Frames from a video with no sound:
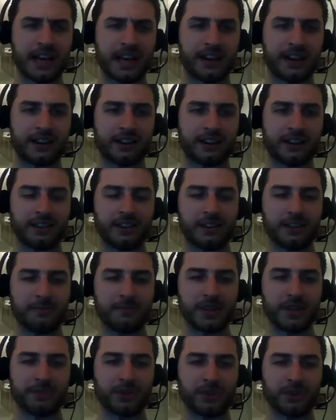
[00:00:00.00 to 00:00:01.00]
data
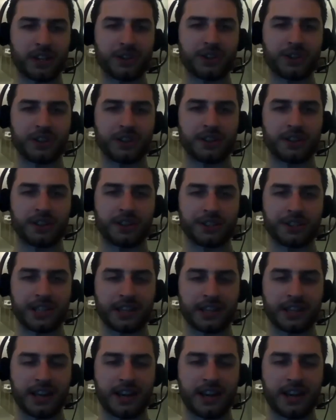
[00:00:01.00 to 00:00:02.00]
manipulation and
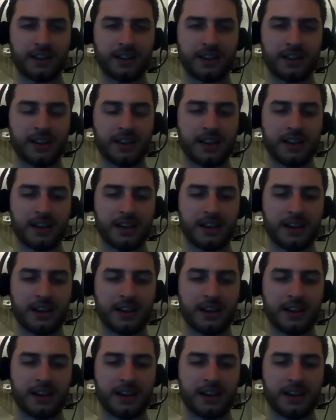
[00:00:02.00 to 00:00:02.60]
things like that.